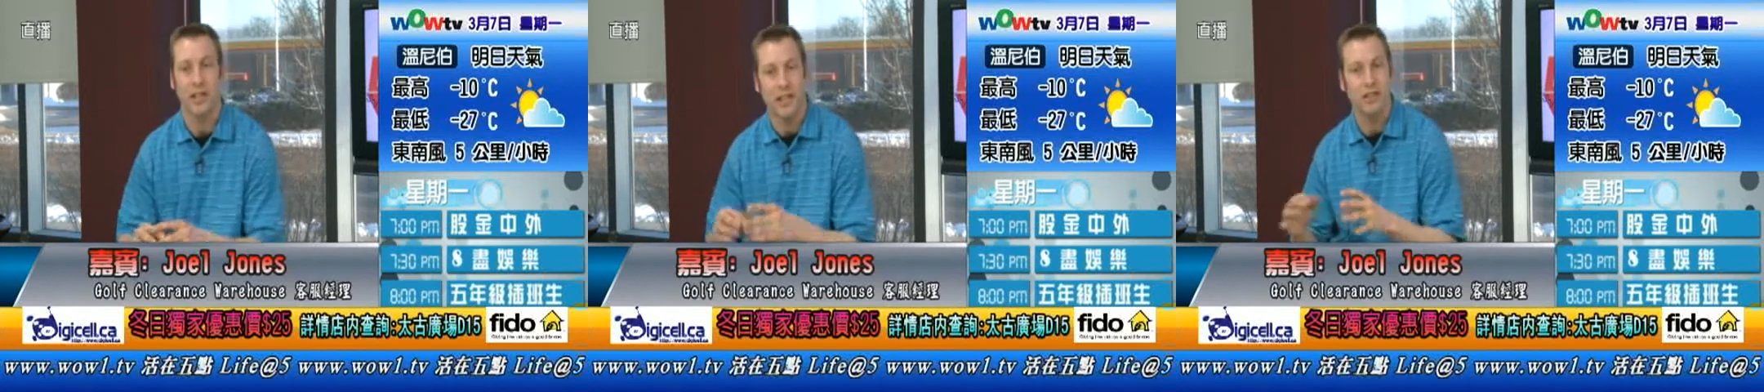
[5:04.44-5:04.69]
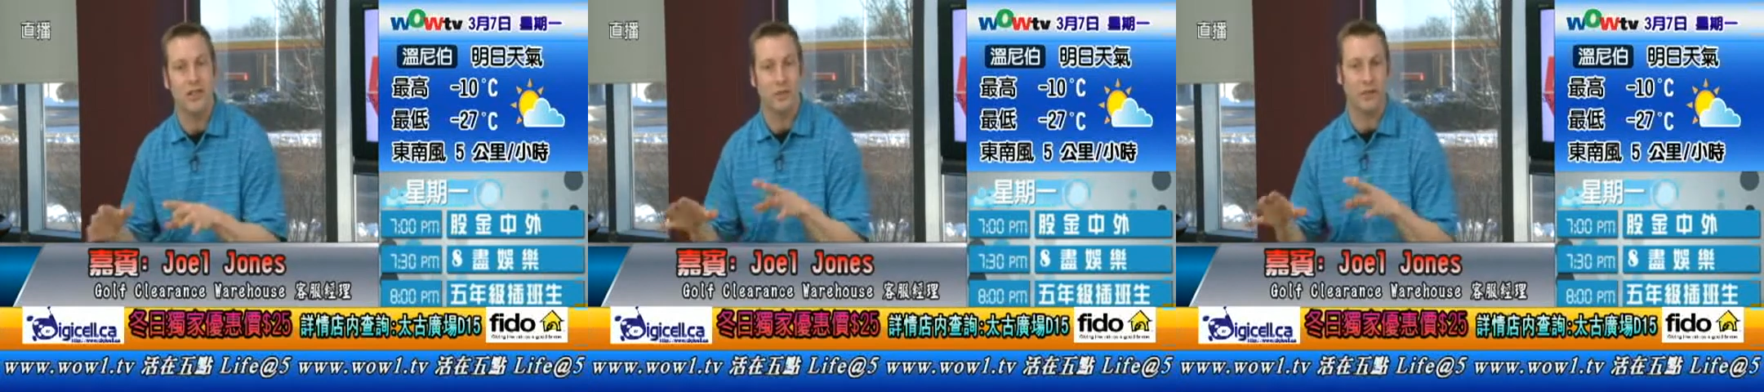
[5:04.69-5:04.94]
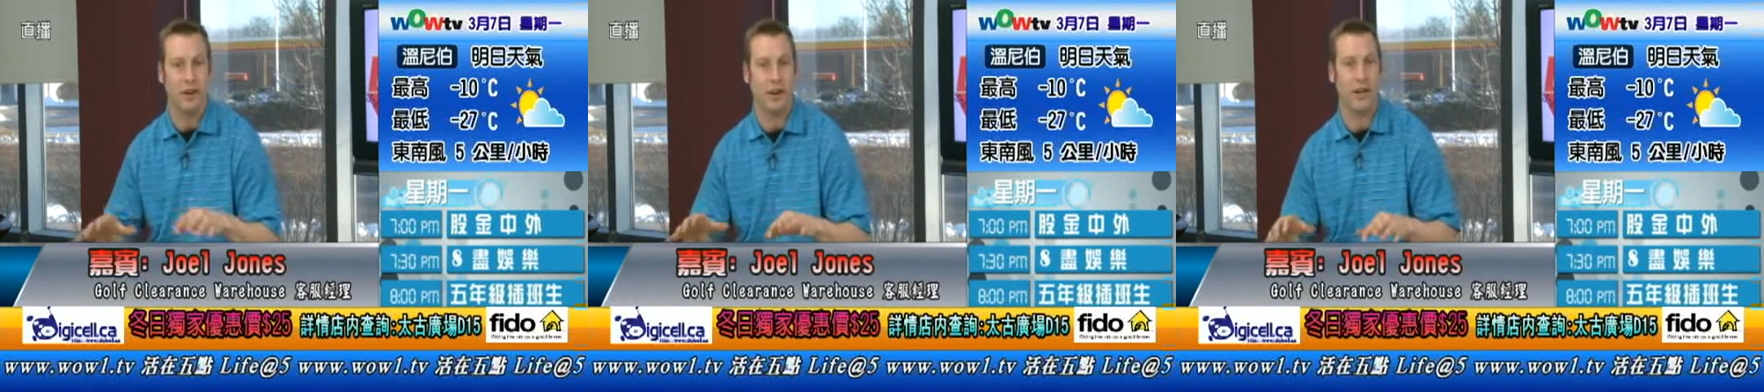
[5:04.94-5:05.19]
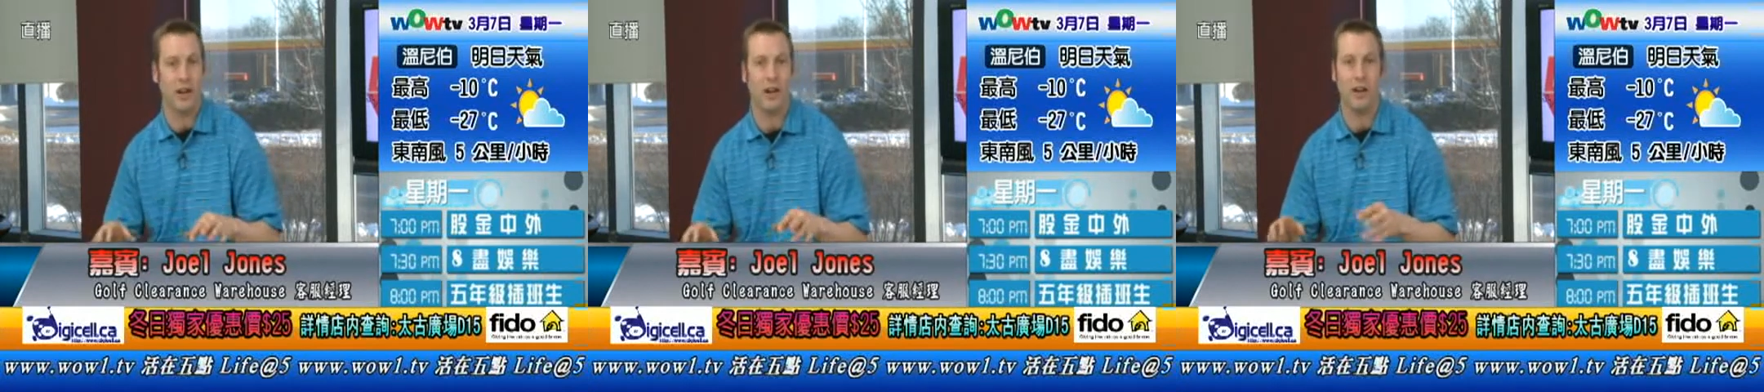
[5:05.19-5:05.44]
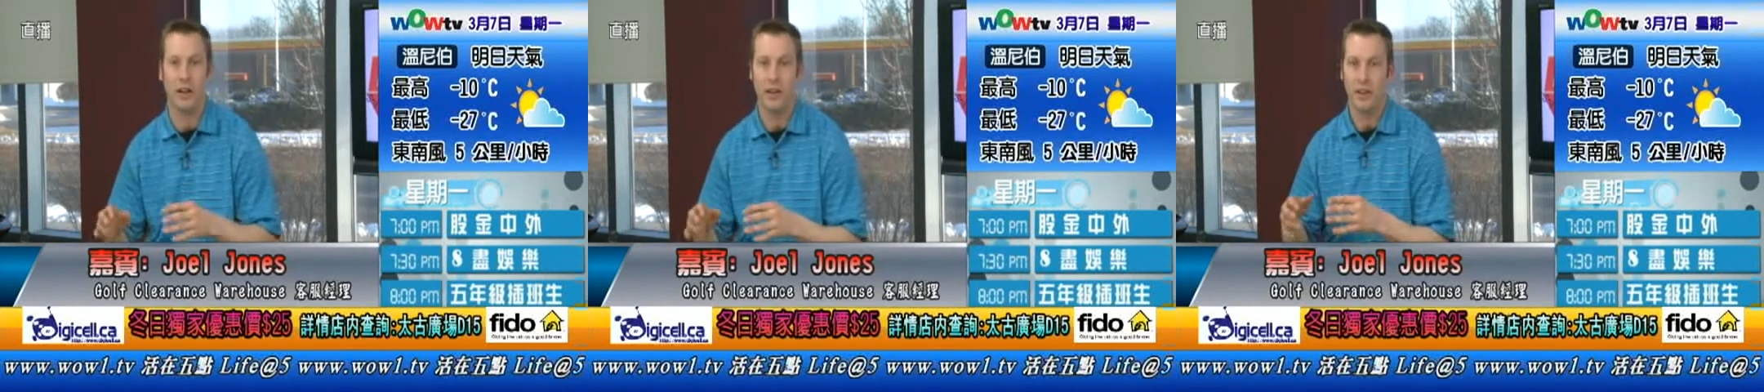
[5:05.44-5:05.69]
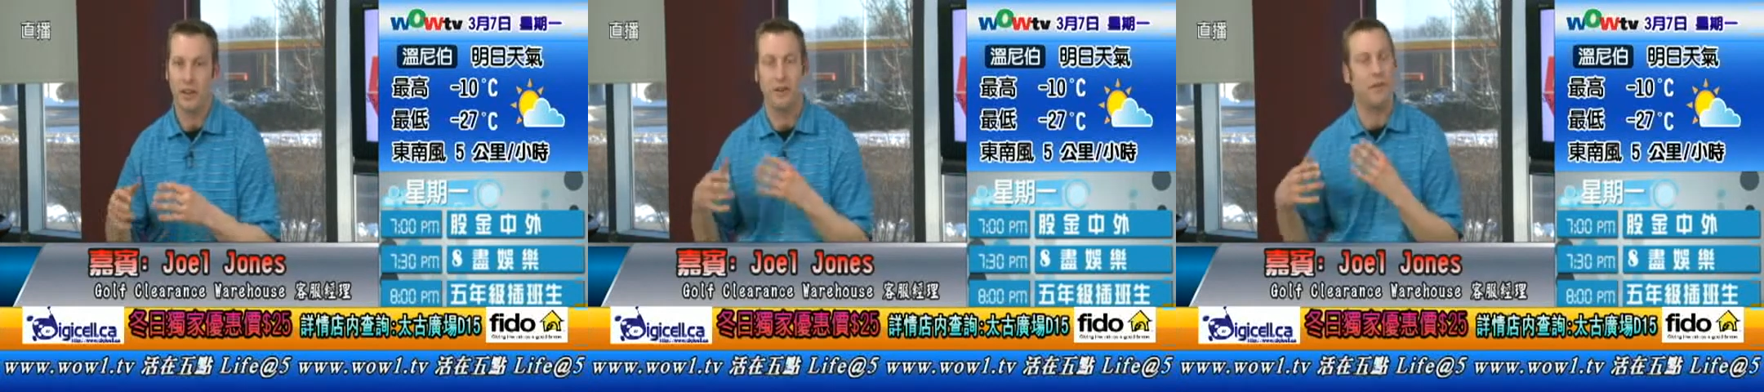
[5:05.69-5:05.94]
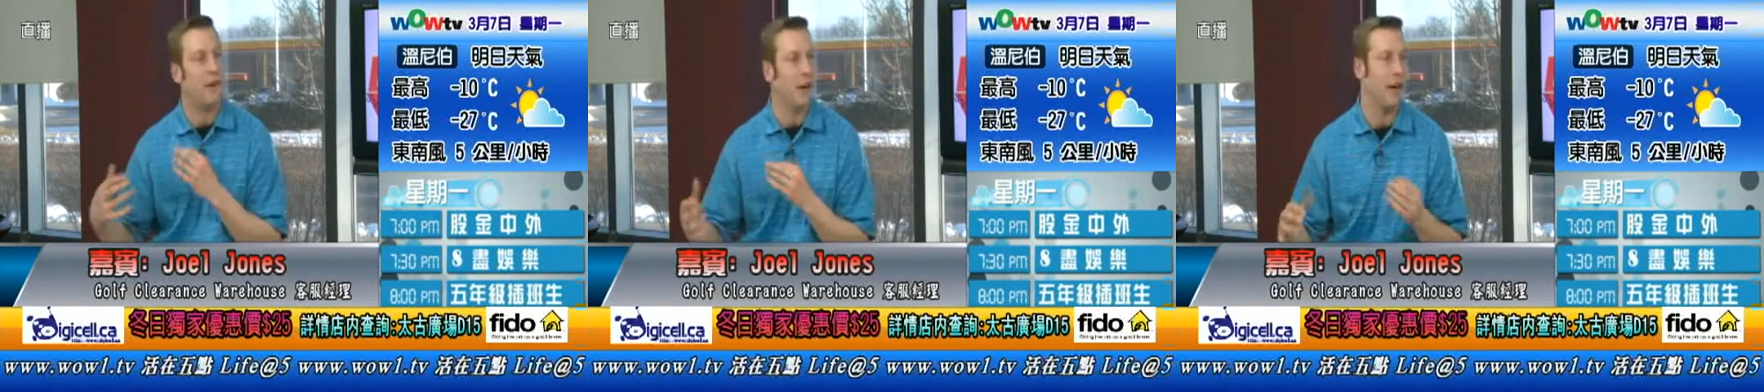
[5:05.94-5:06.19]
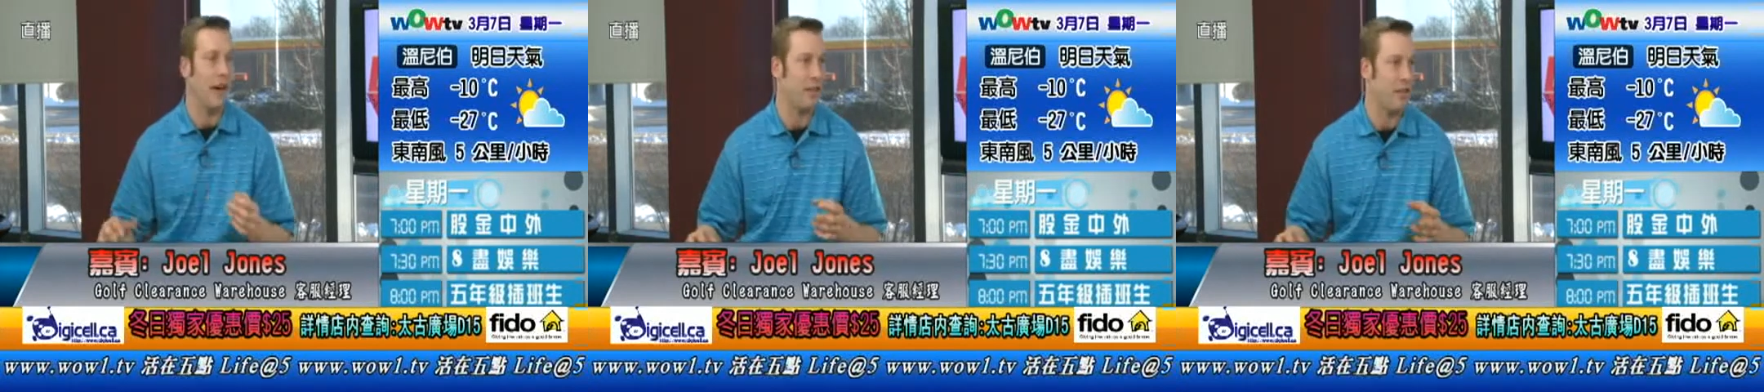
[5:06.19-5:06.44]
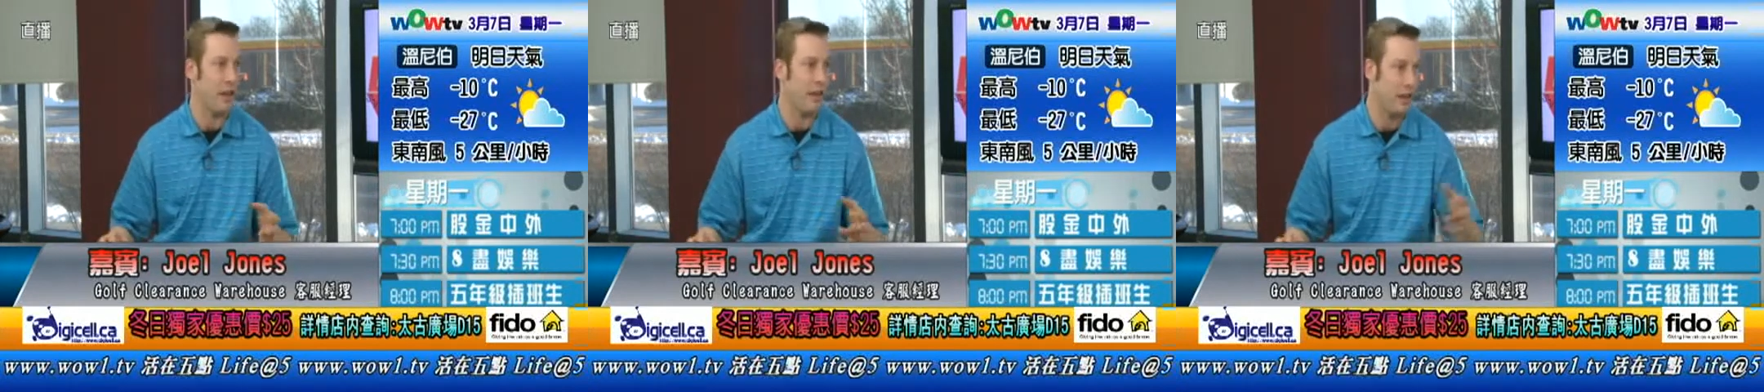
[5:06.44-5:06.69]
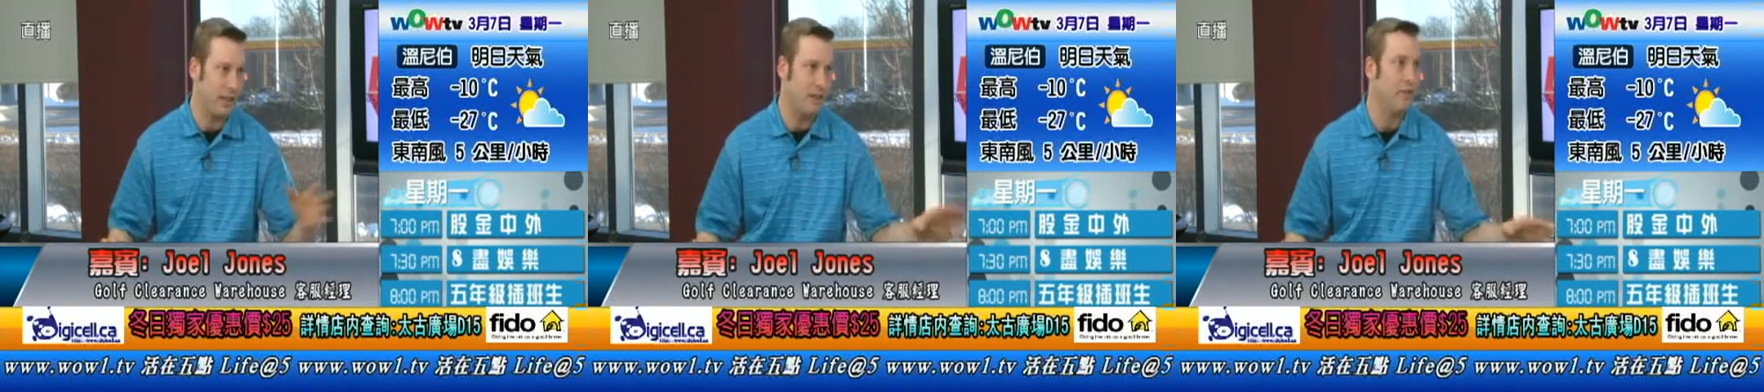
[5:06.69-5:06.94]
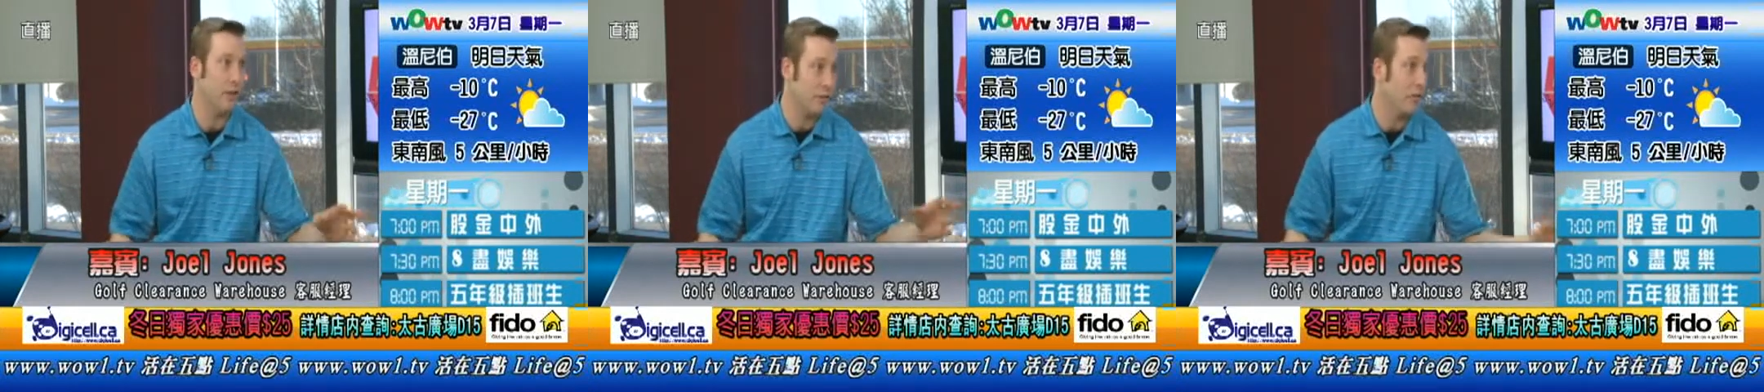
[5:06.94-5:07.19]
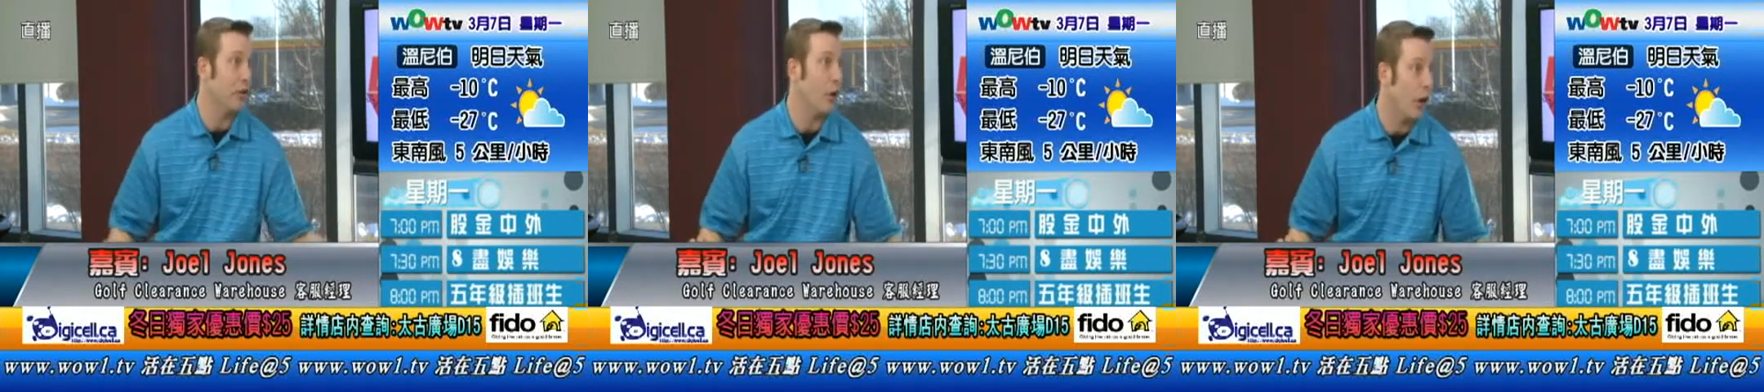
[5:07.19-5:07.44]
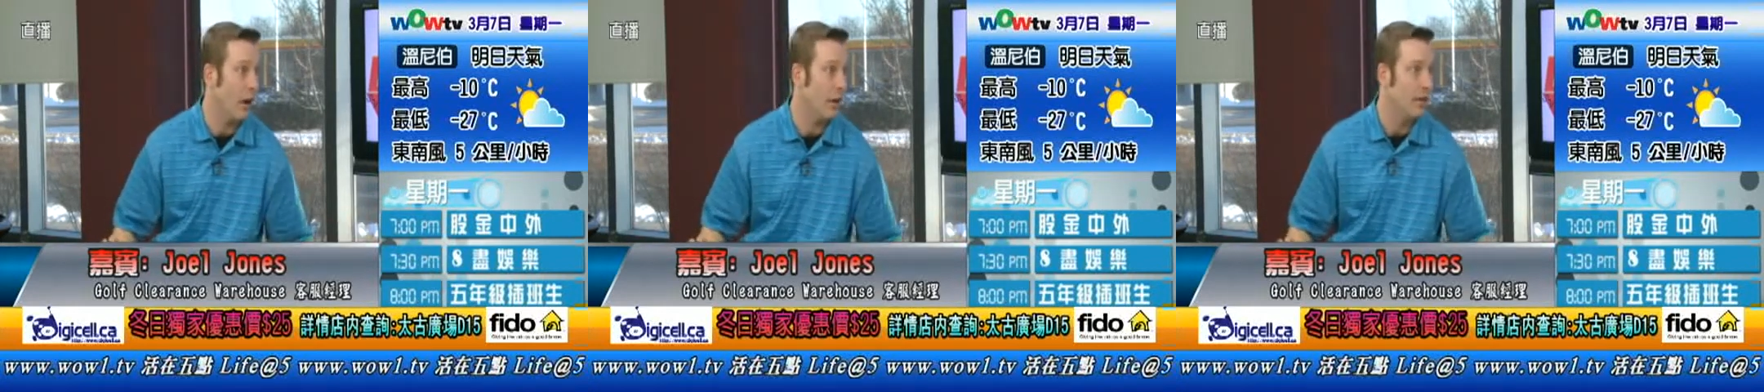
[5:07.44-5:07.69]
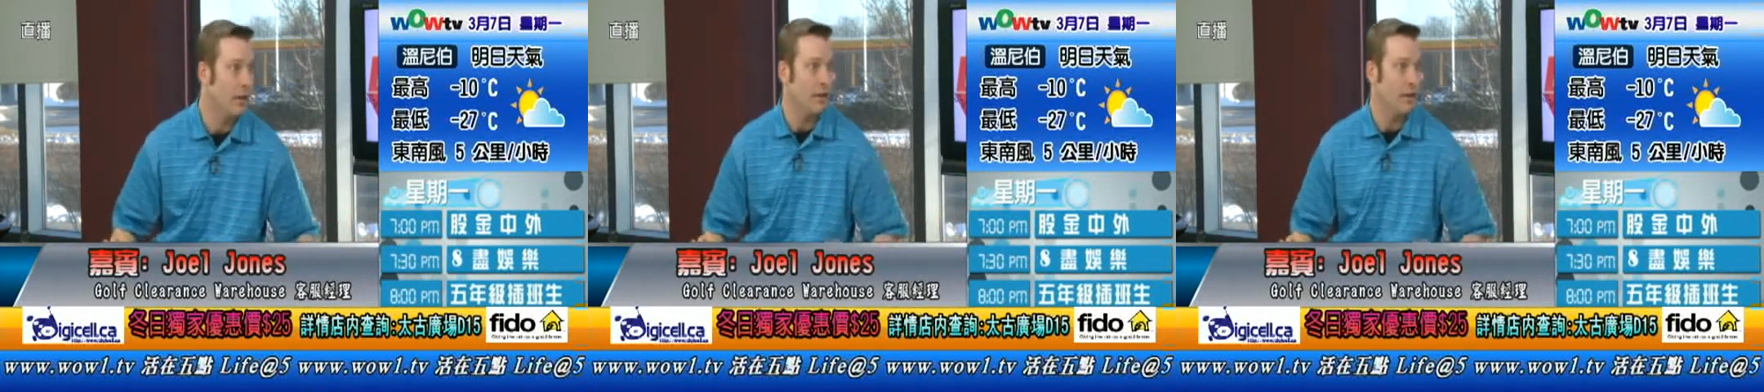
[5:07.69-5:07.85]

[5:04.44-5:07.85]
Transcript: when kids are very young, they're very athletic, even if they're not.